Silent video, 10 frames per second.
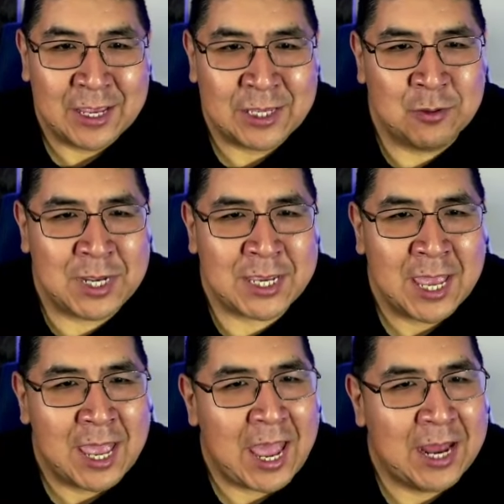unique
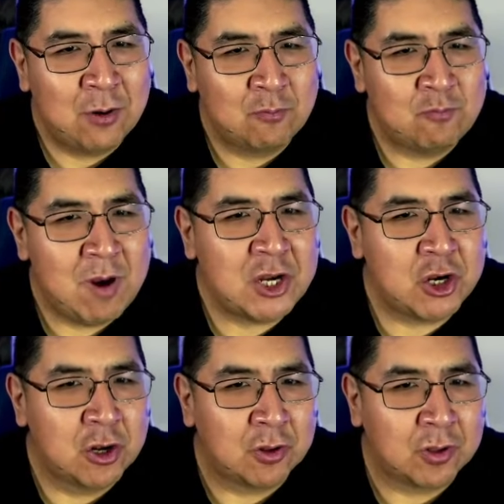and
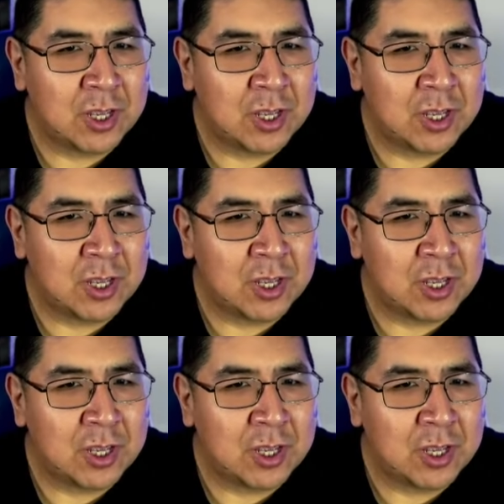original